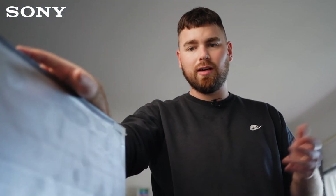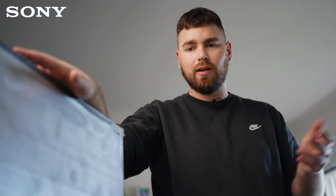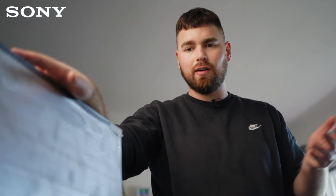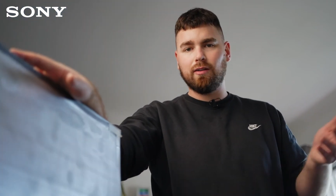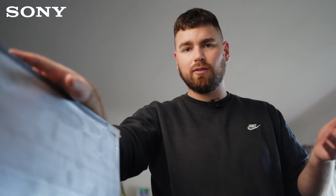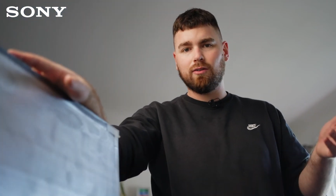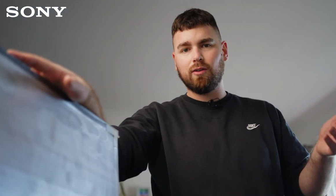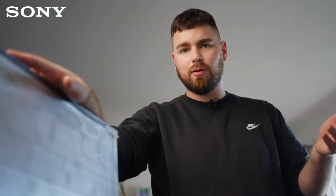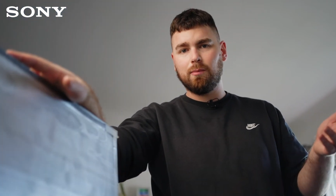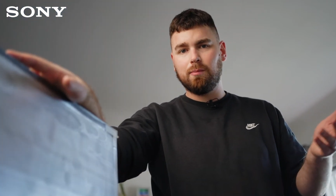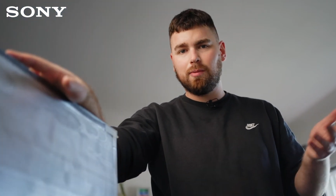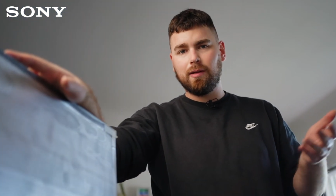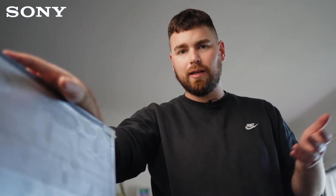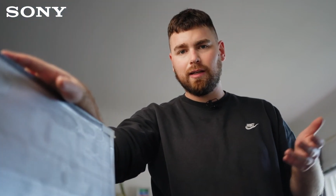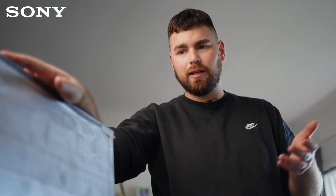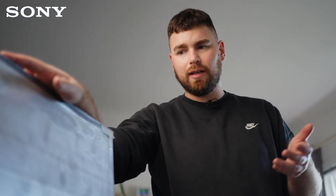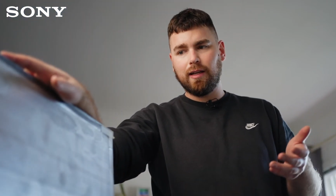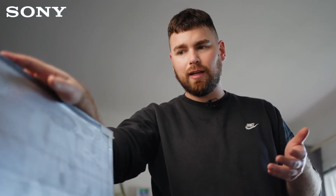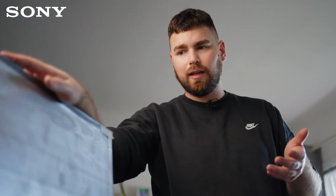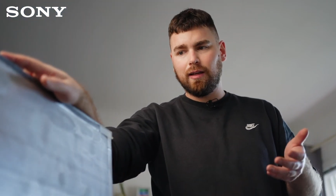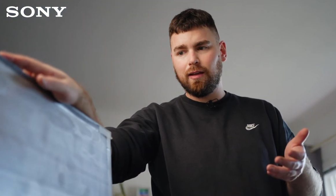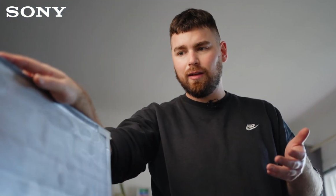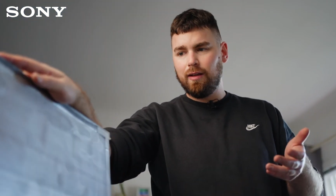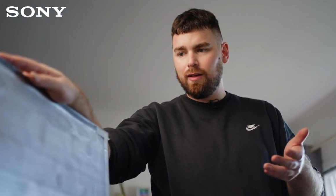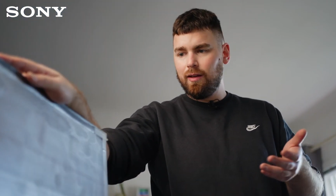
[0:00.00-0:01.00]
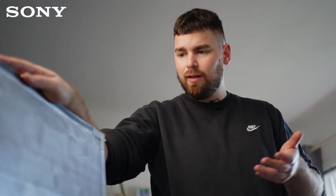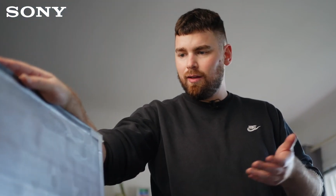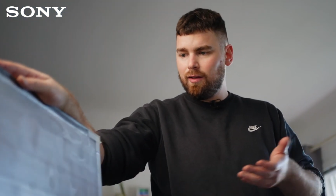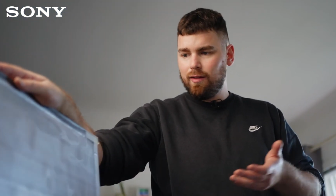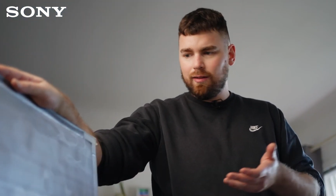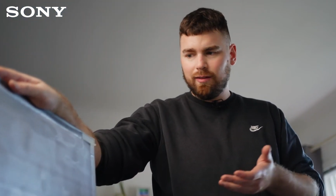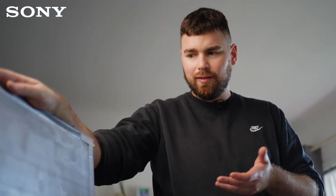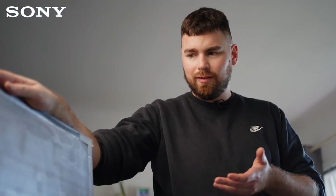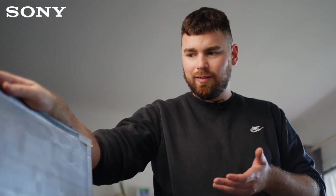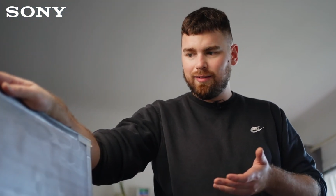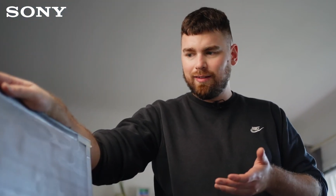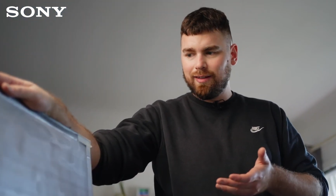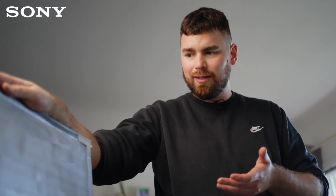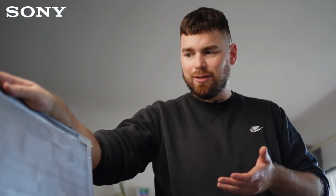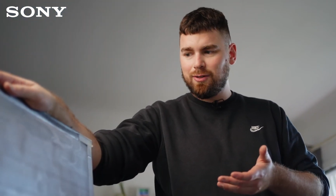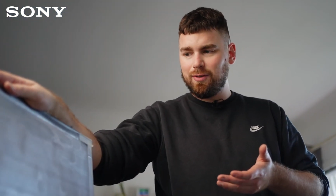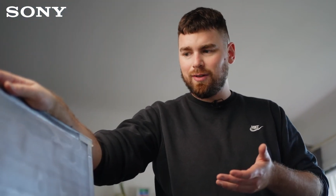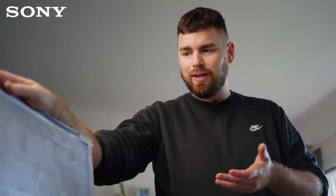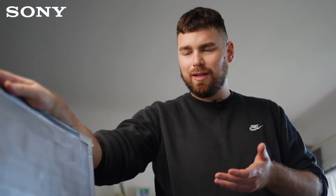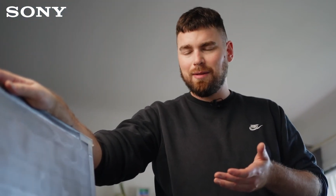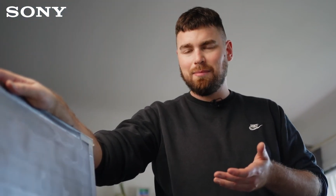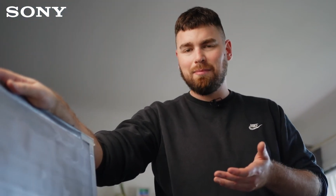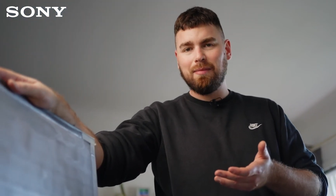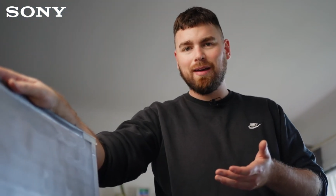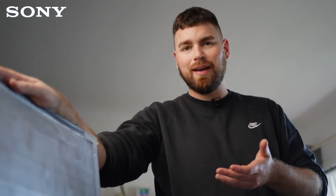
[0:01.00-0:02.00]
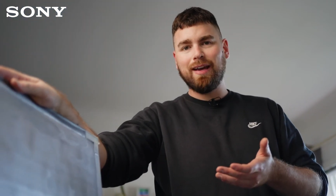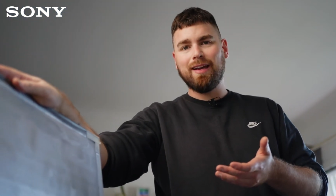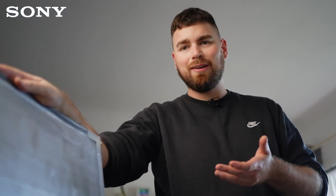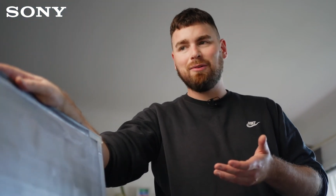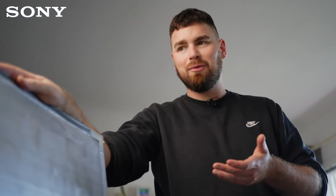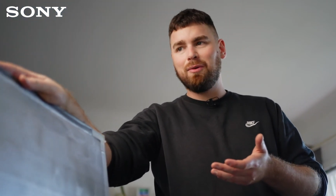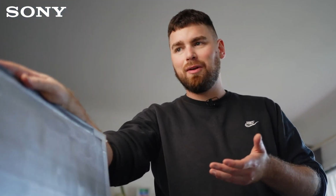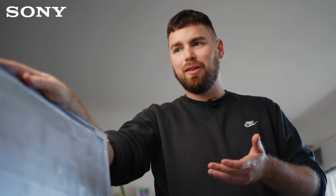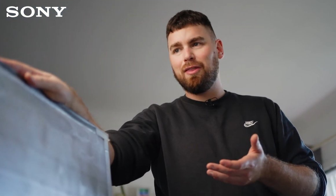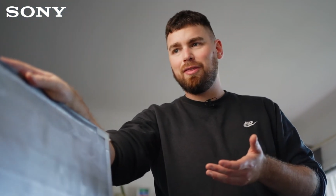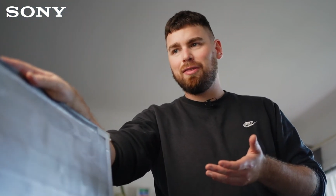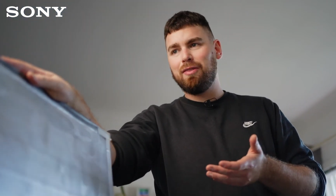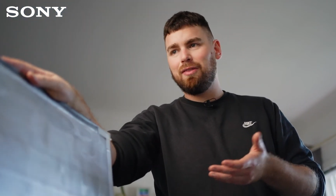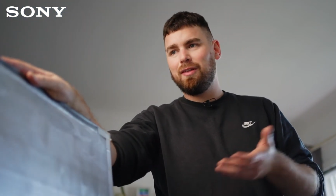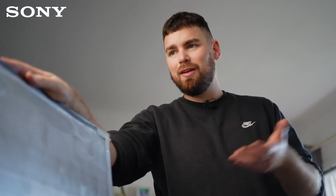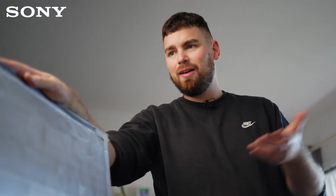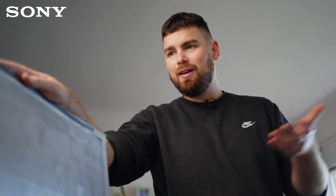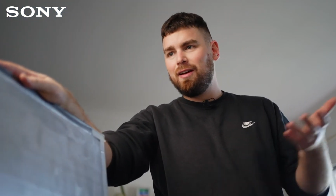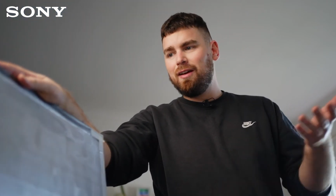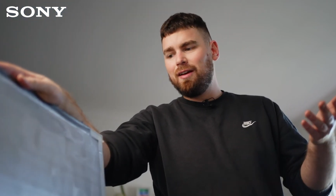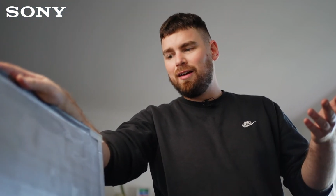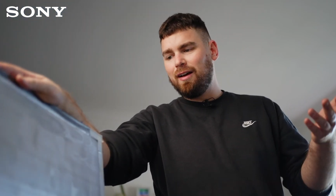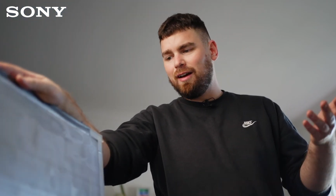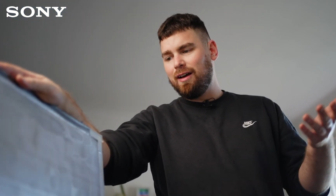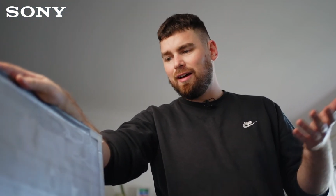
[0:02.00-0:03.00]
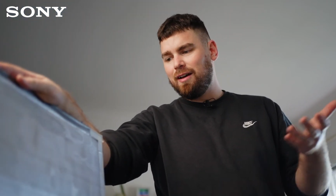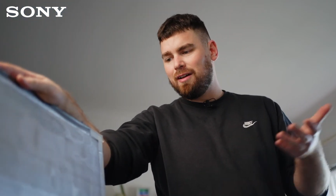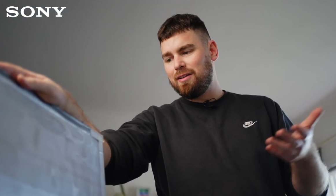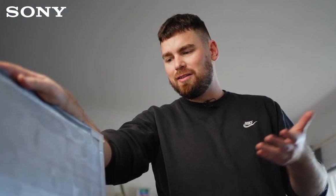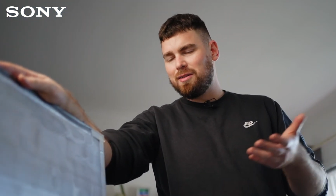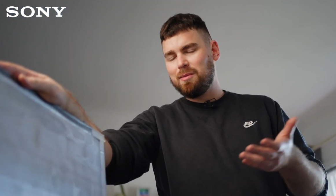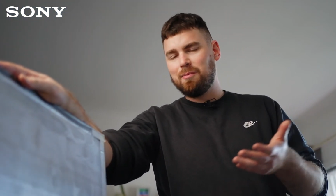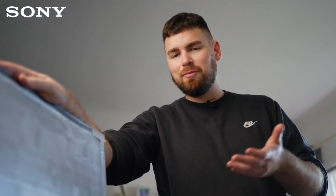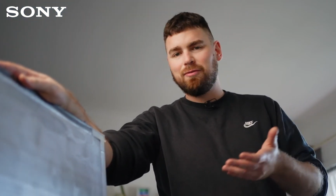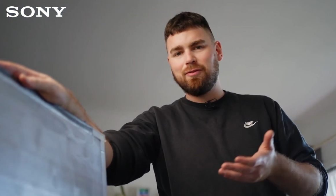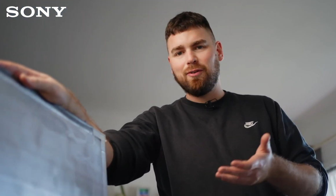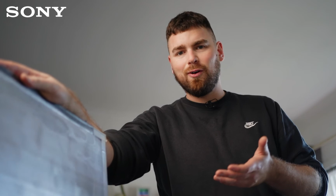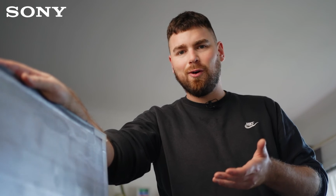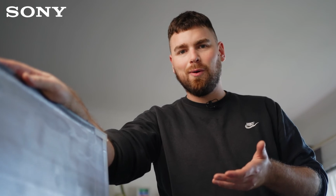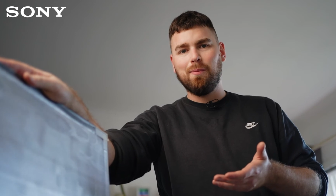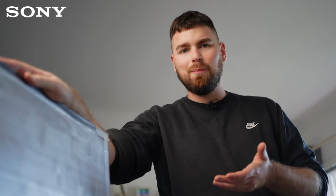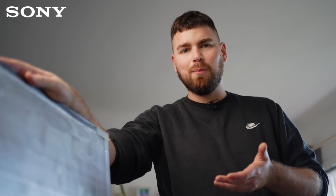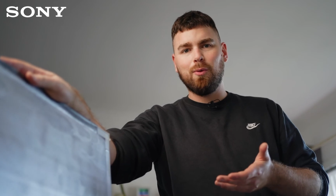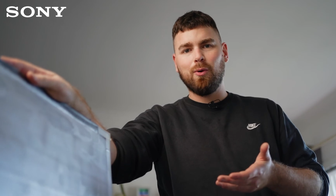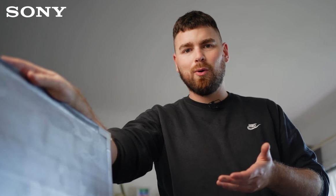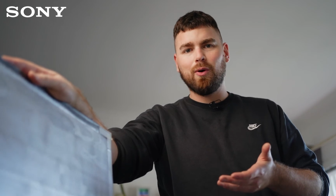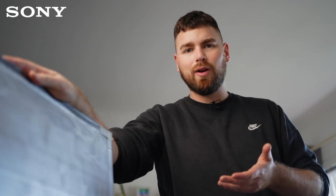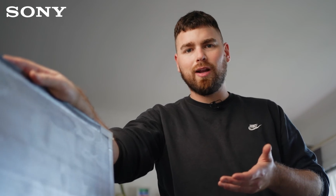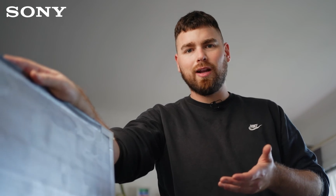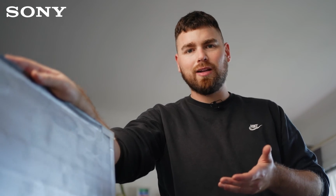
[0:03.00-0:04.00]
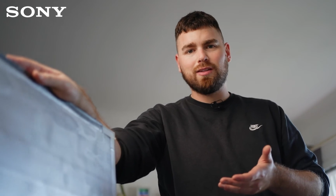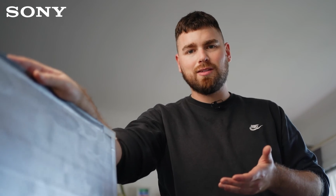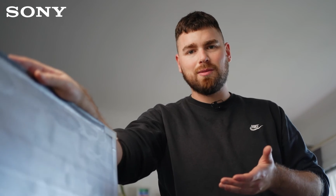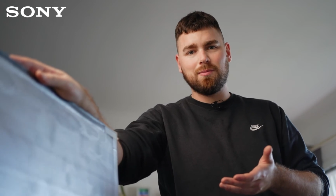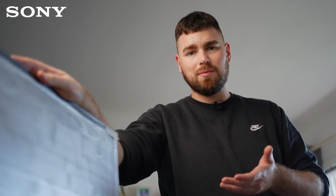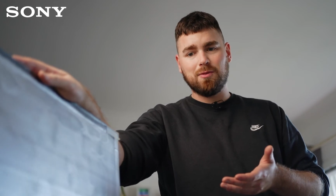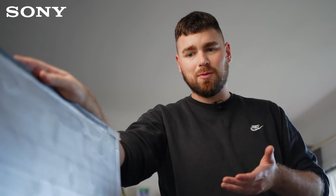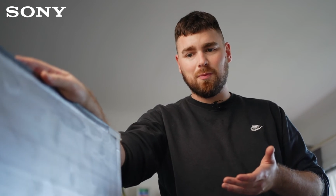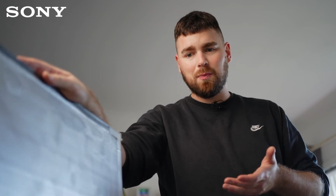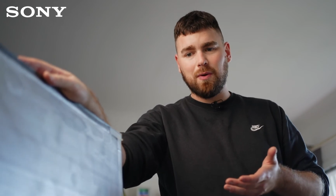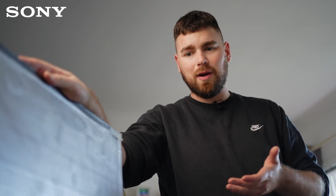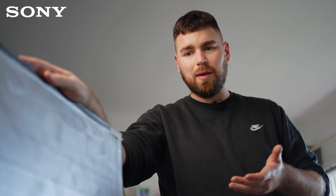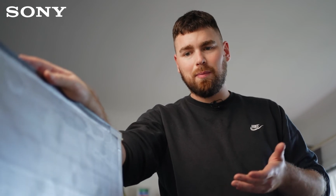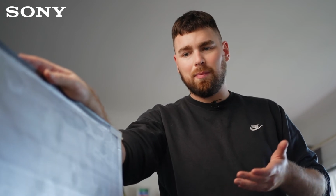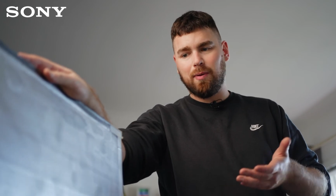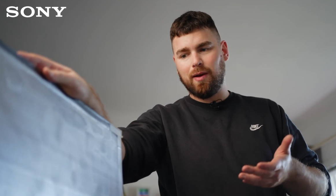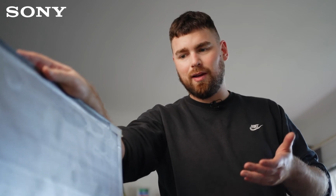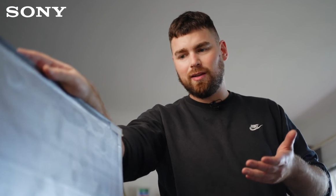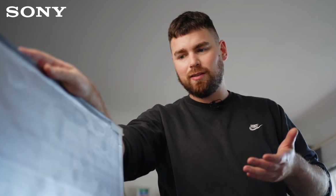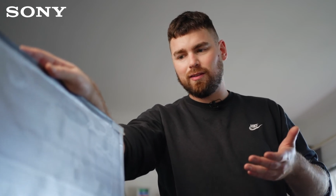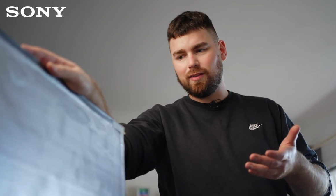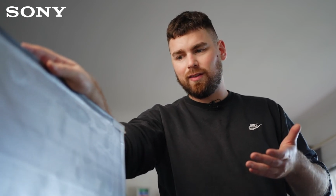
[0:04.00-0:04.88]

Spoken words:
It's completely, literally made with some foam board and some spray paint.